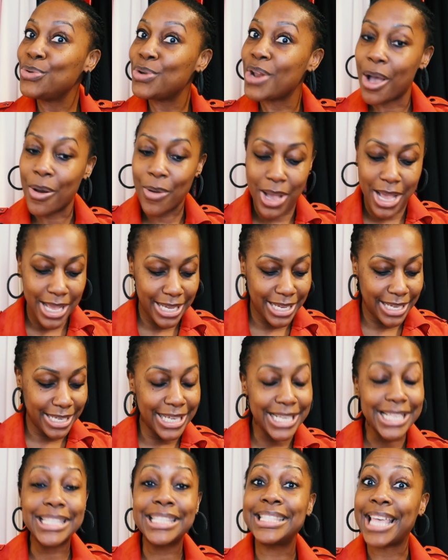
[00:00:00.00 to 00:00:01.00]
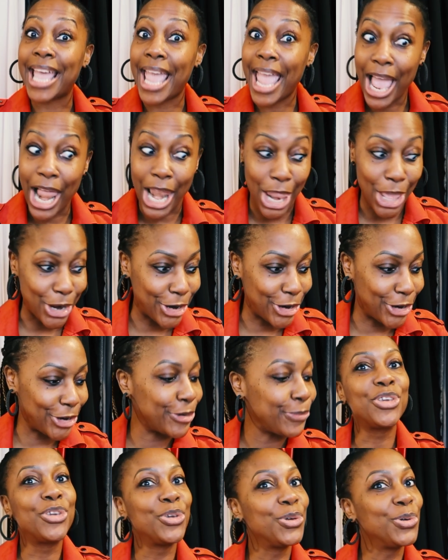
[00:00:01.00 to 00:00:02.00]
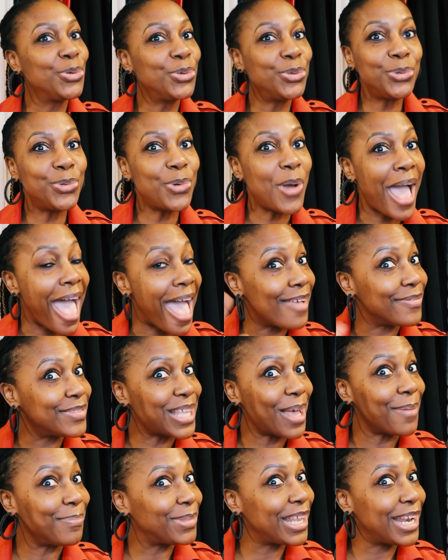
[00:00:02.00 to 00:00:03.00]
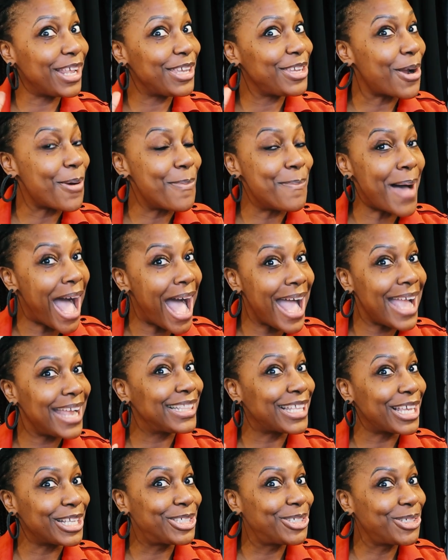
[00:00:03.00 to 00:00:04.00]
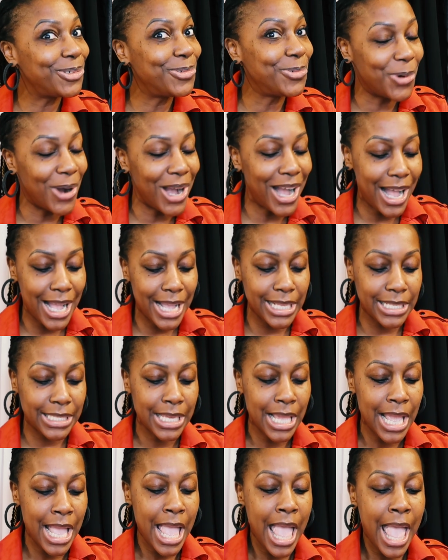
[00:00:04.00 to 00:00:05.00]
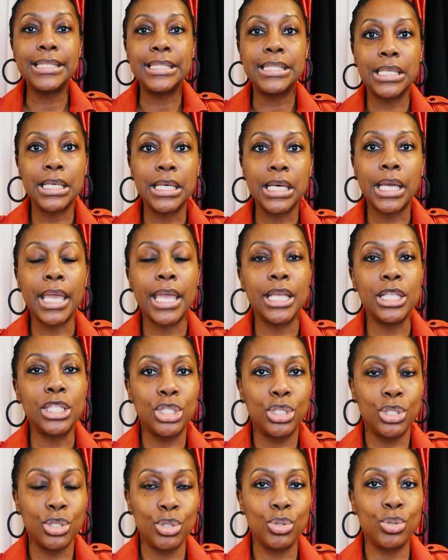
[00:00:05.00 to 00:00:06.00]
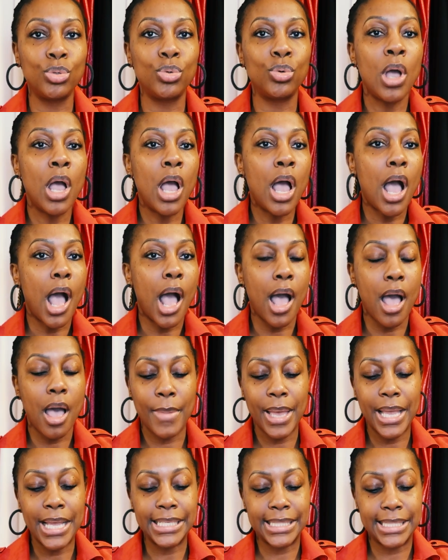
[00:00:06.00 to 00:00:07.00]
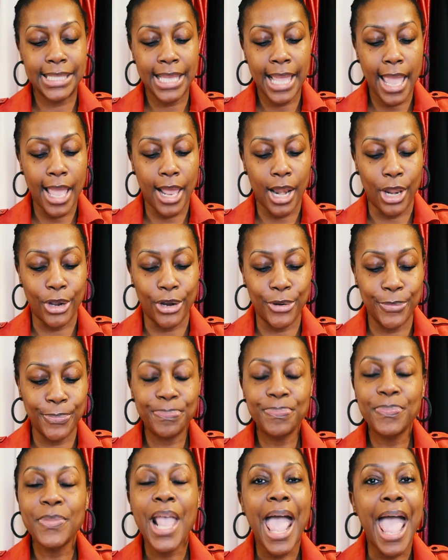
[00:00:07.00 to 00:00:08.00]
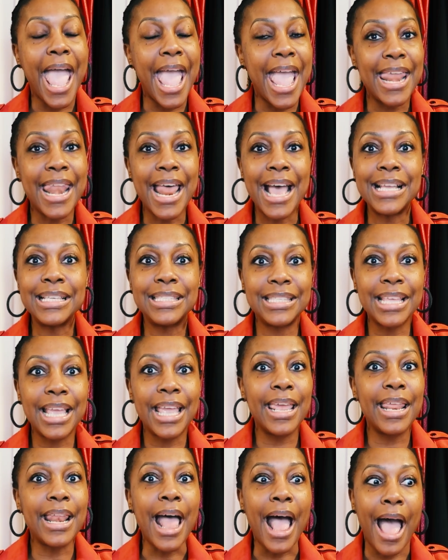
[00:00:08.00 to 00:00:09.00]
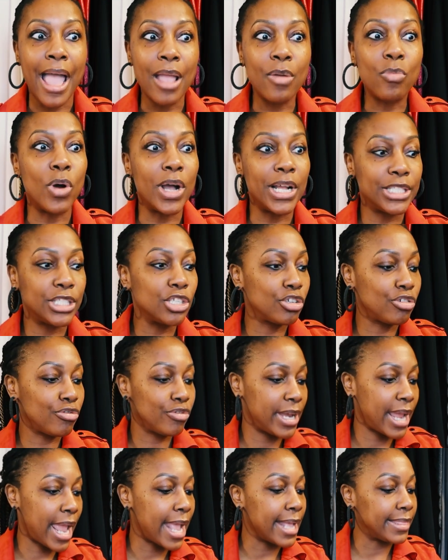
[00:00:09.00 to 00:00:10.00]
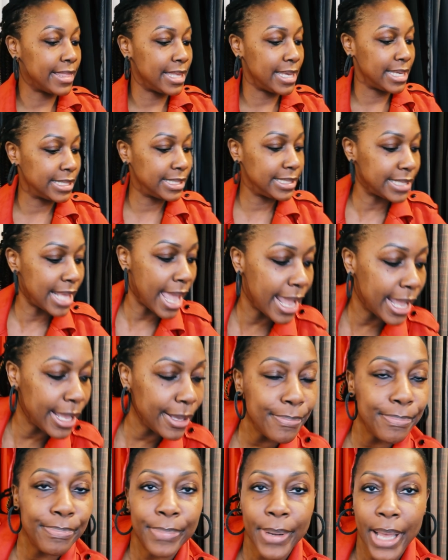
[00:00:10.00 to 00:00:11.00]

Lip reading: know a good tailor, you have something in your mind that you want. I took it to a tailor, and I said, I want to create this same